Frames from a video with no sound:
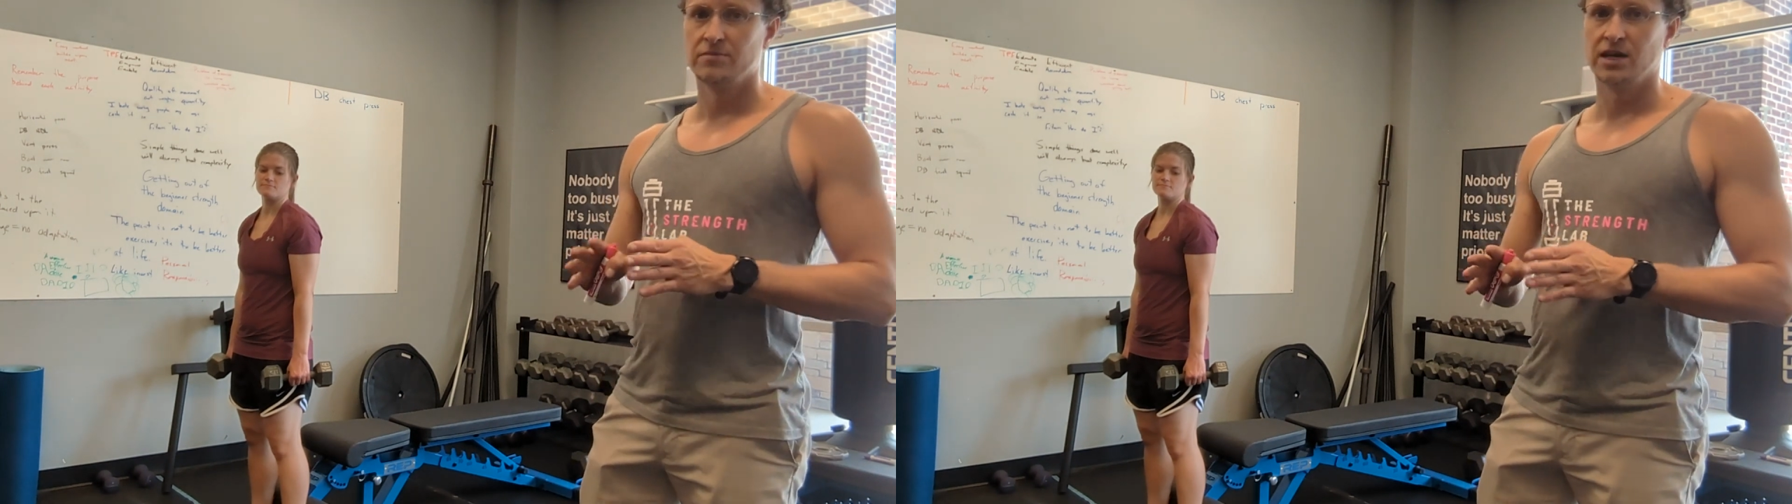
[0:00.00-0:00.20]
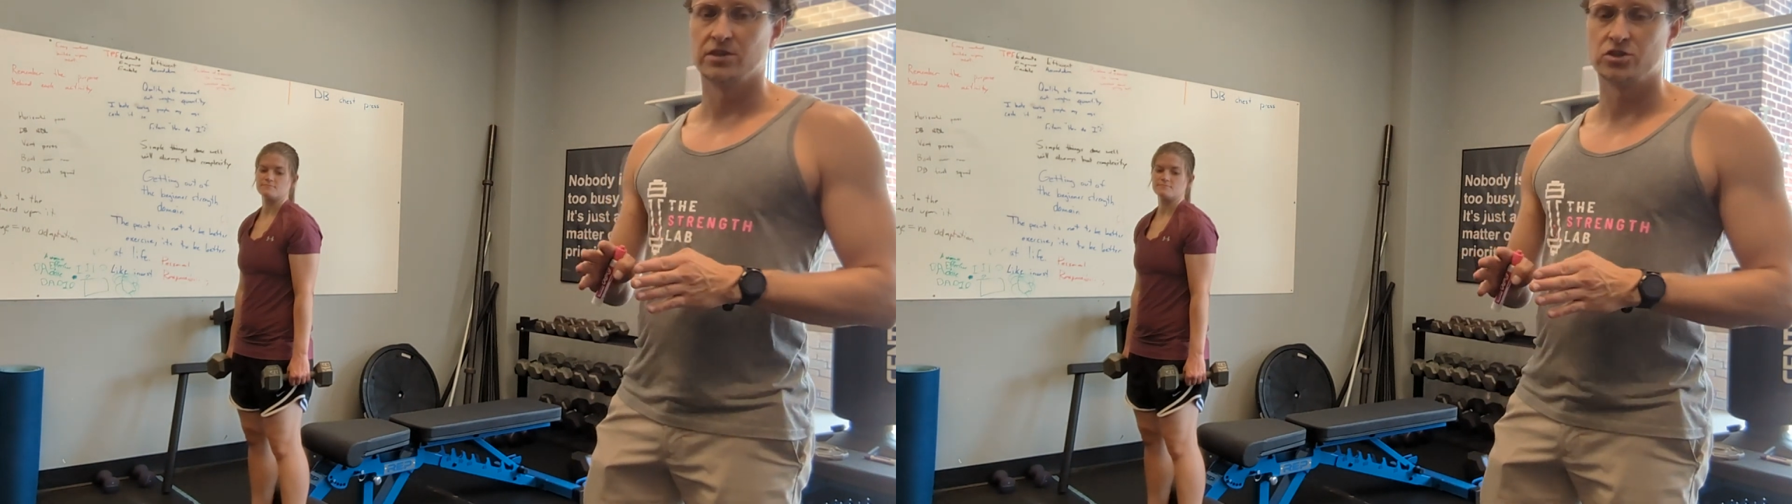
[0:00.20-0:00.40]

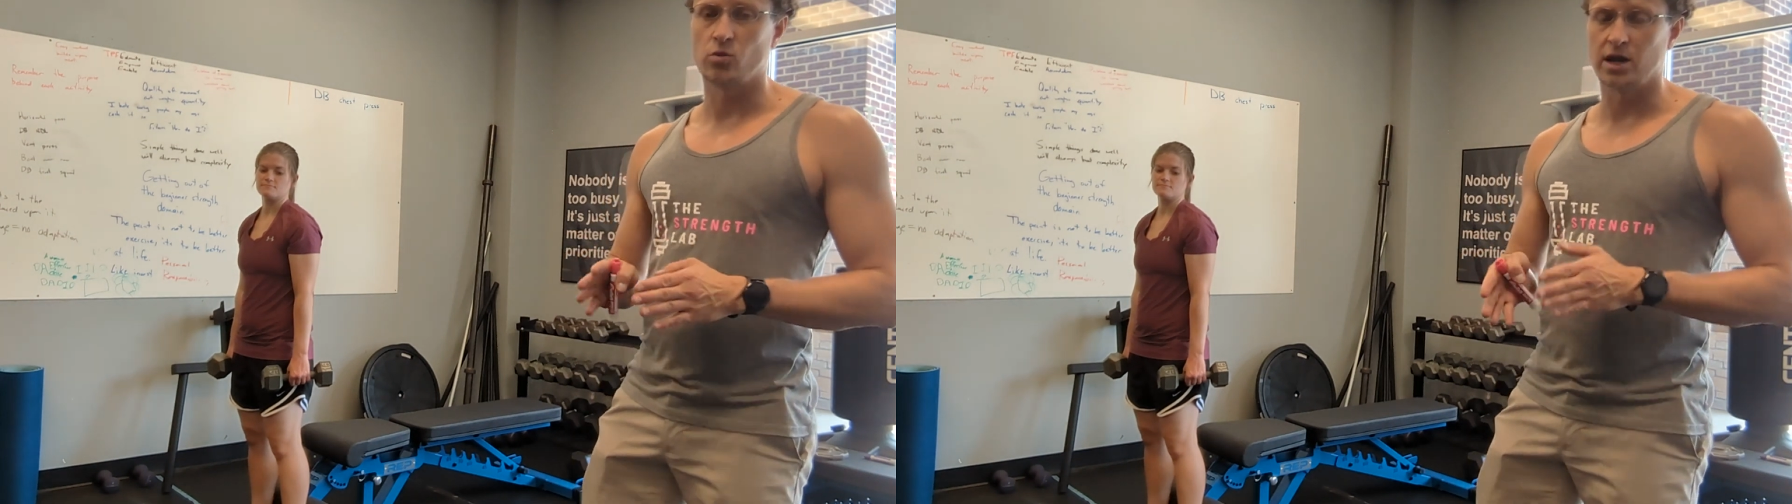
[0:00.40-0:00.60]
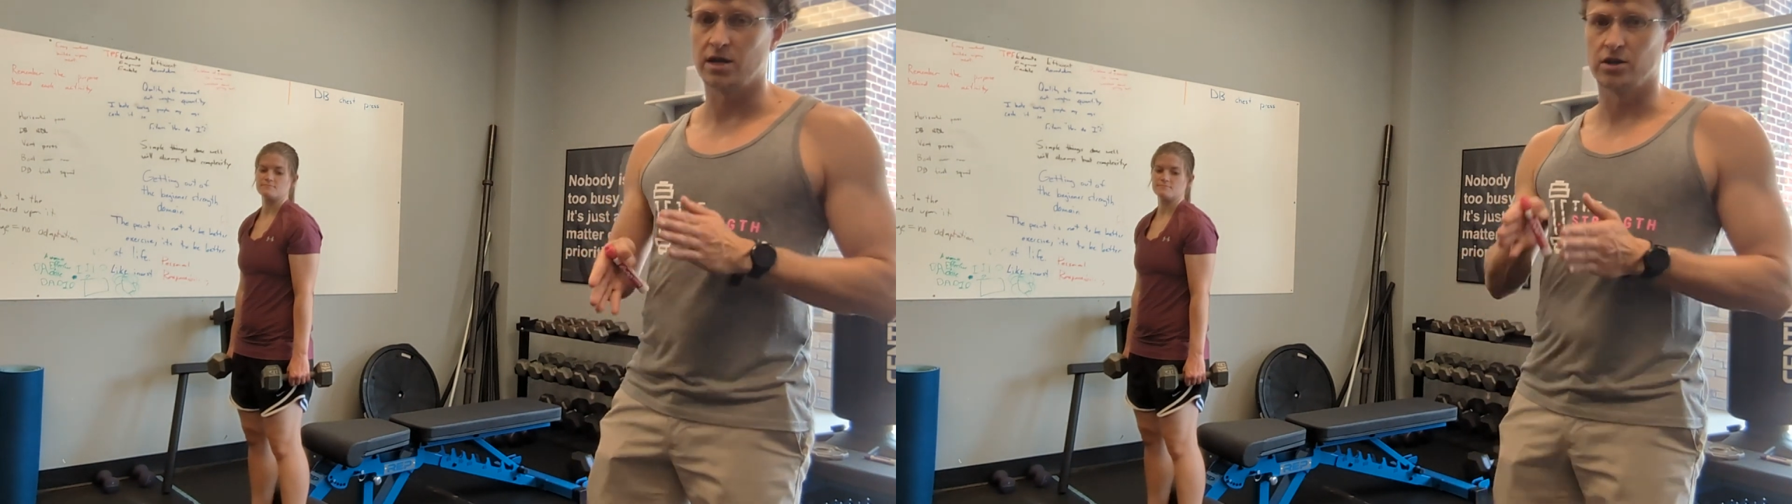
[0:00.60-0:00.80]
and the
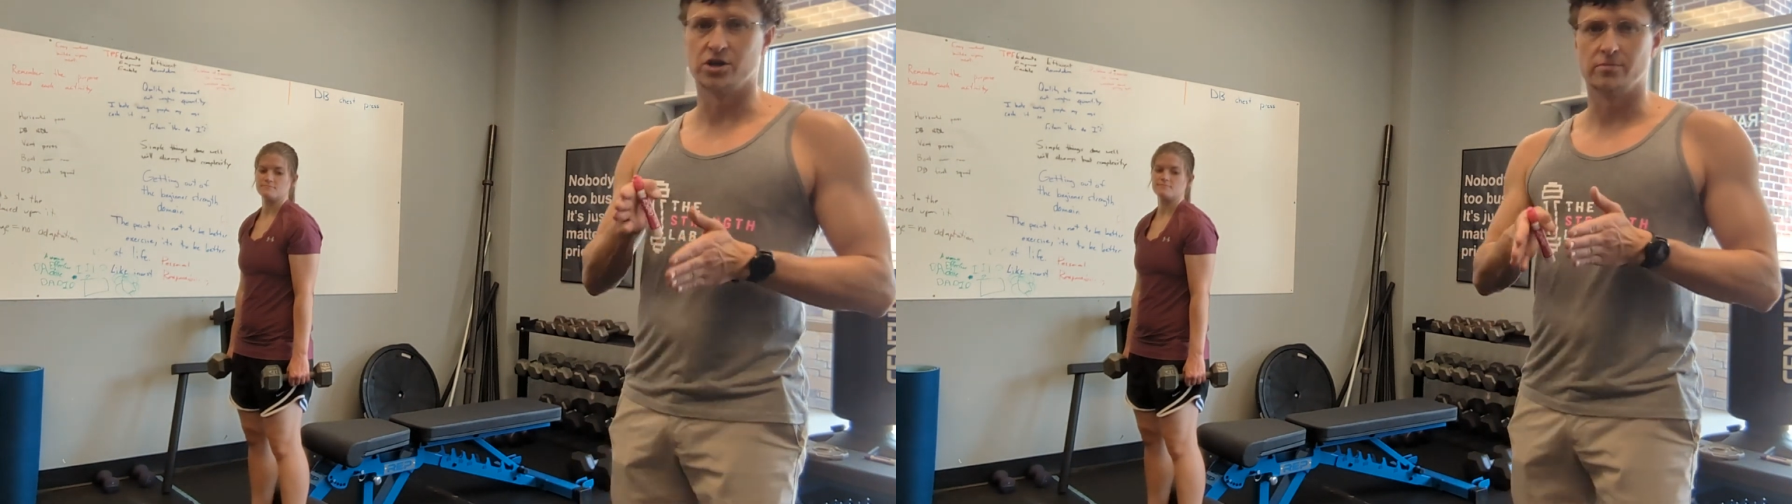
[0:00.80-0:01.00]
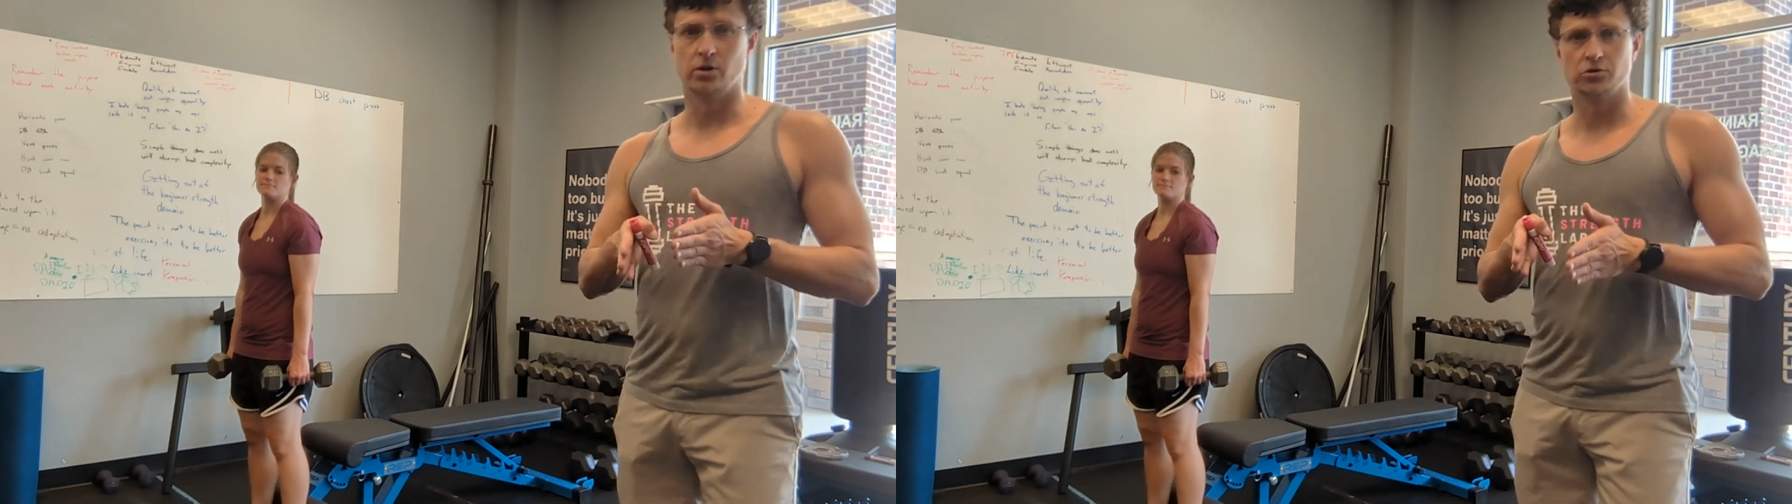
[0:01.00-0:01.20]
squat are
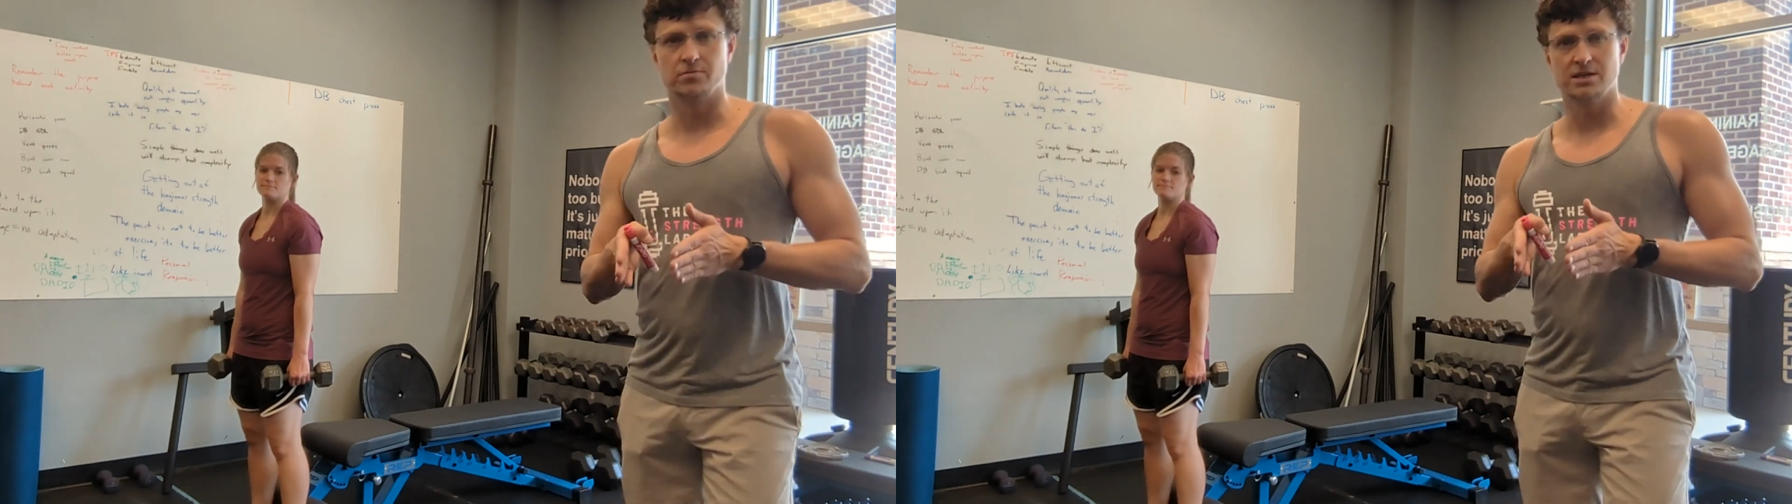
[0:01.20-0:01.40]
going to both